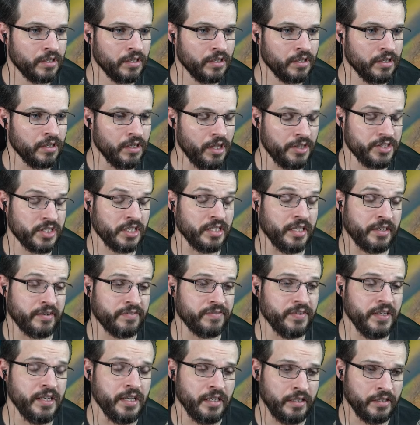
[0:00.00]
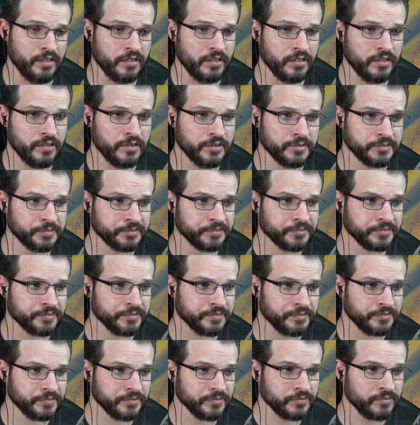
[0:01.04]
That's a lot of faith.
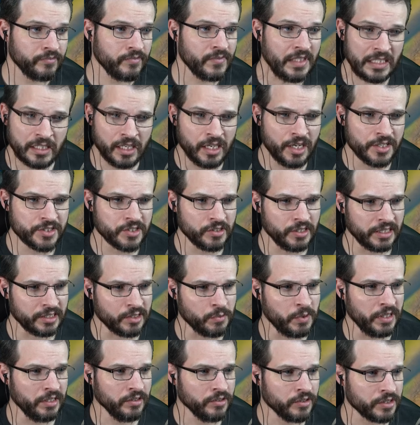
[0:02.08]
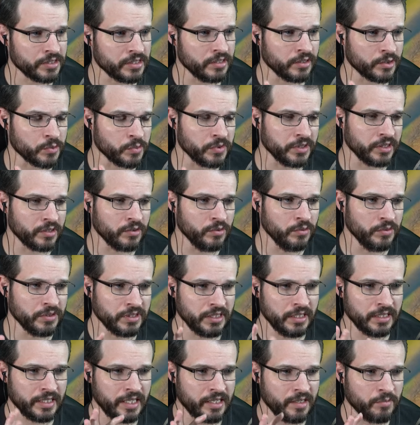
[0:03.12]
I also like the way it looks. It looks really cool with
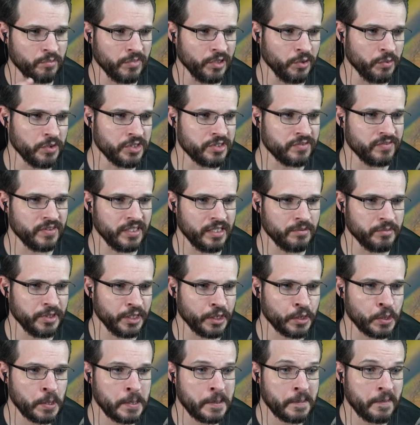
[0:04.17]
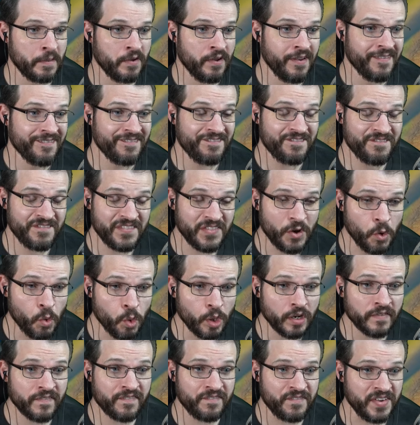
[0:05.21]
that kind of bluish flame there. 4
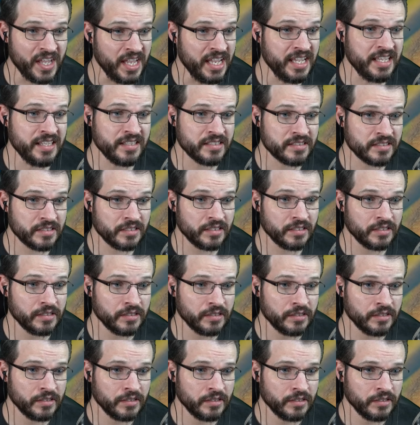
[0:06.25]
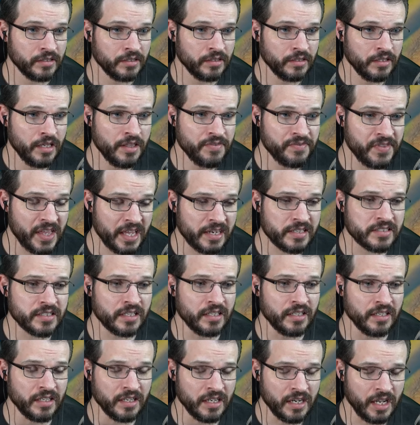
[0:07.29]
faith? That is a
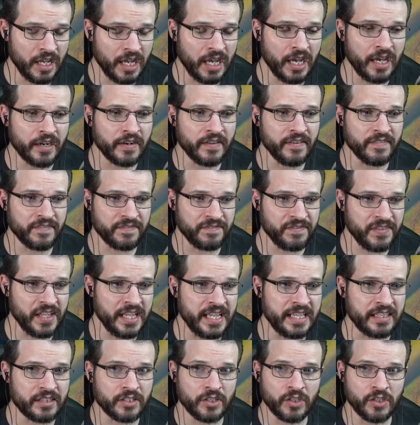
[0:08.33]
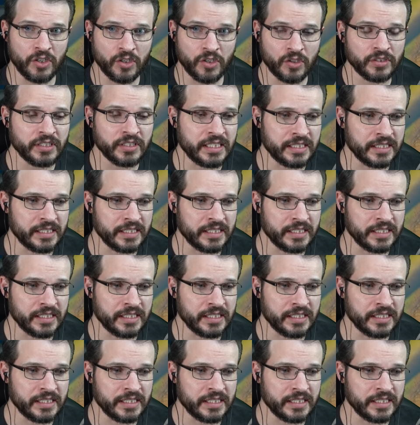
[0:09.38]
lot of faith early in the